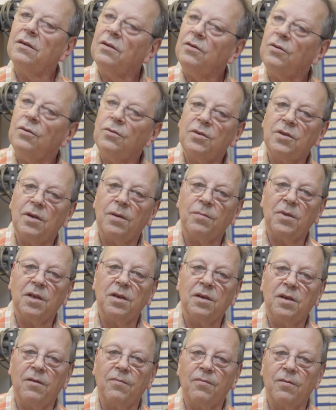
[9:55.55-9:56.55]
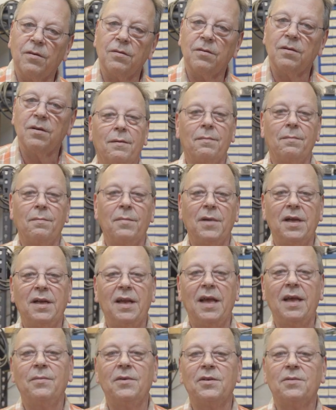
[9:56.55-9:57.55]
do something different. My
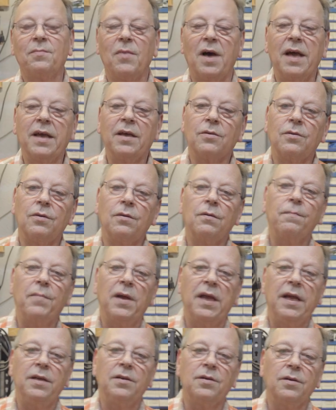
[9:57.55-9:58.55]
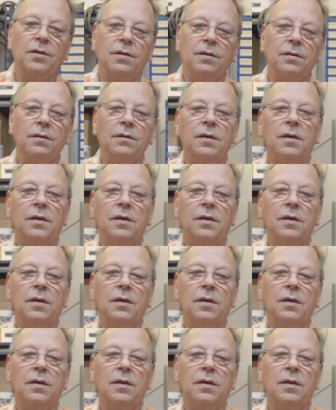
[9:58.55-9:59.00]
name is Michael Painter.